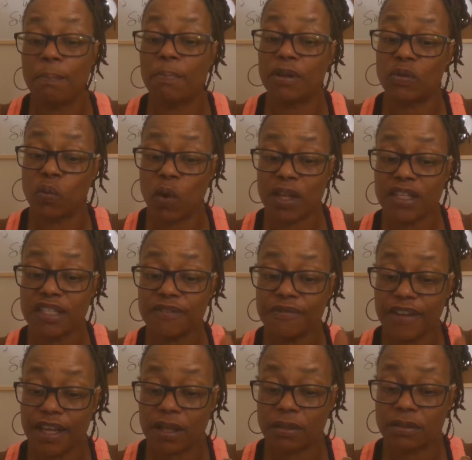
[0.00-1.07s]
But once
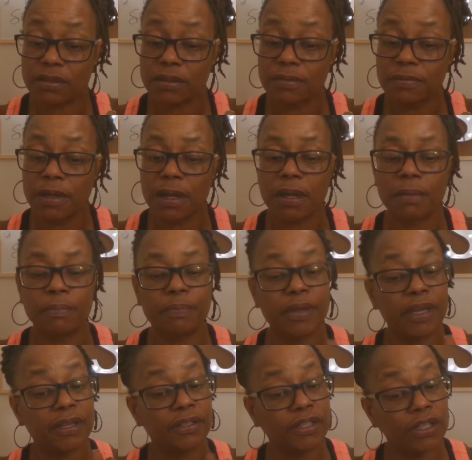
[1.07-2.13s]
felt, be
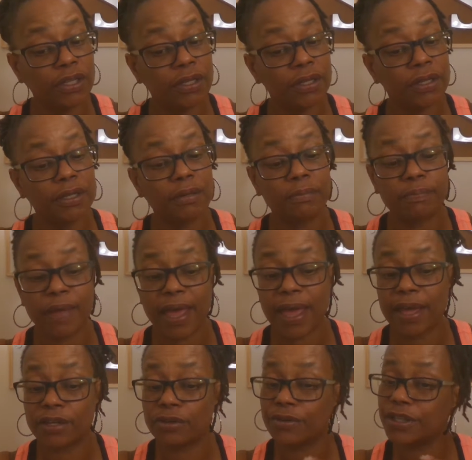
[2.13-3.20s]
it good,
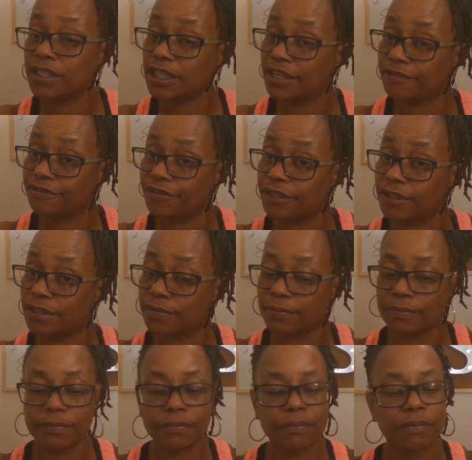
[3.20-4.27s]
bad, or indifferent,
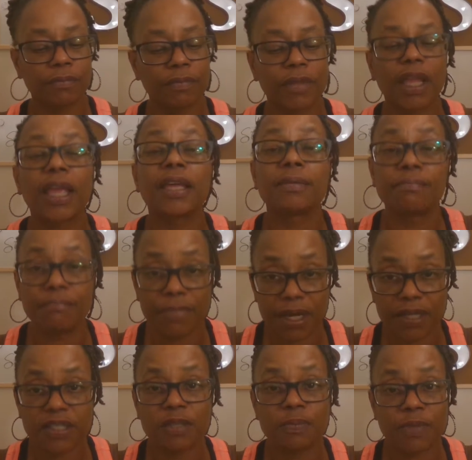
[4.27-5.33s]
it
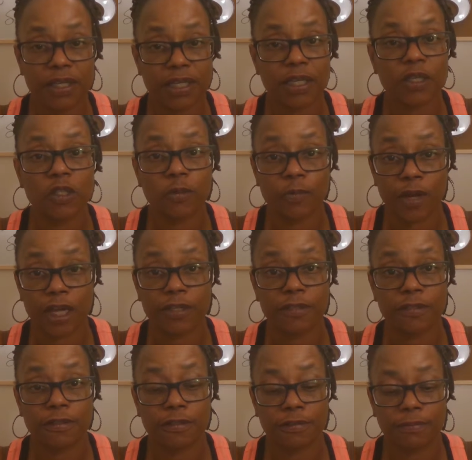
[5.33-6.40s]
must be
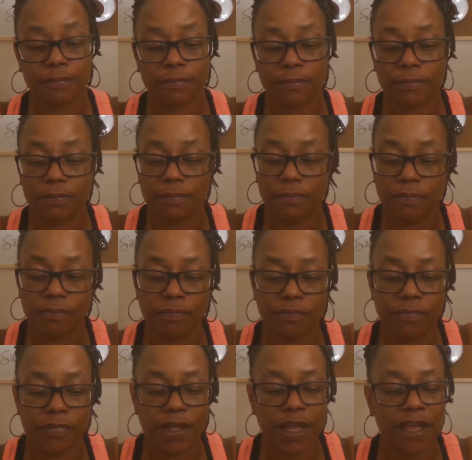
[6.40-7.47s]
expressed.
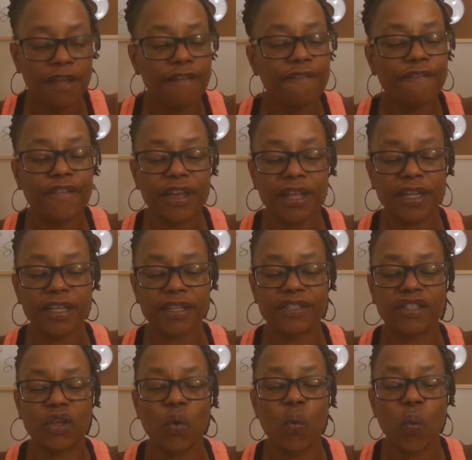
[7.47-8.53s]
Feeling
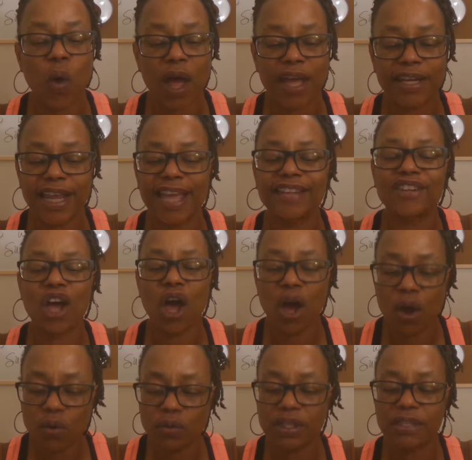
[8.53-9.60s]
is the one and
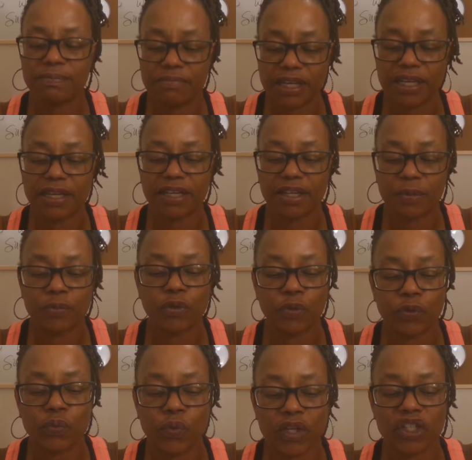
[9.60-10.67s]
only medium
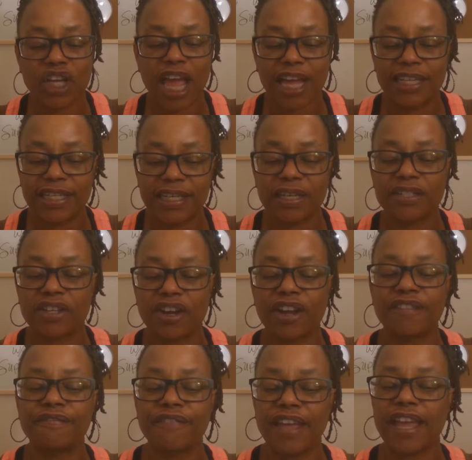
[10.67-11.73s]
through which ideas are
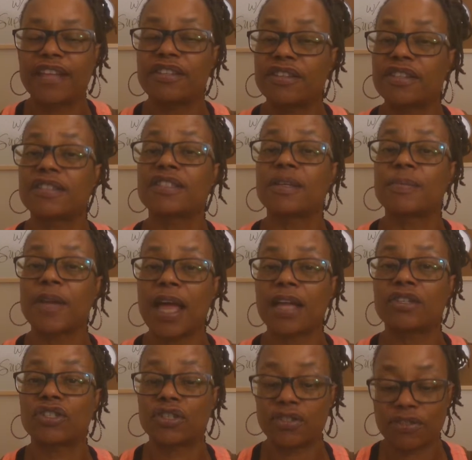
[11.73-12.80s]
conveyed to the
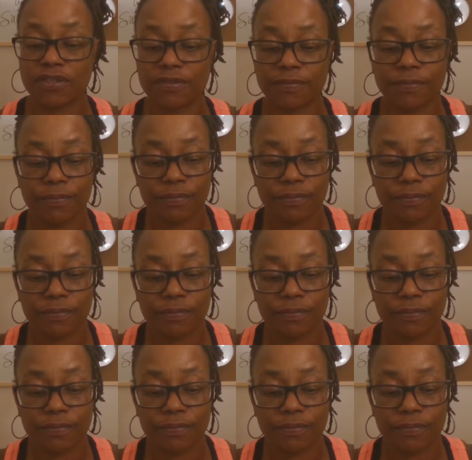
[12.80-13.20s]
subconscious.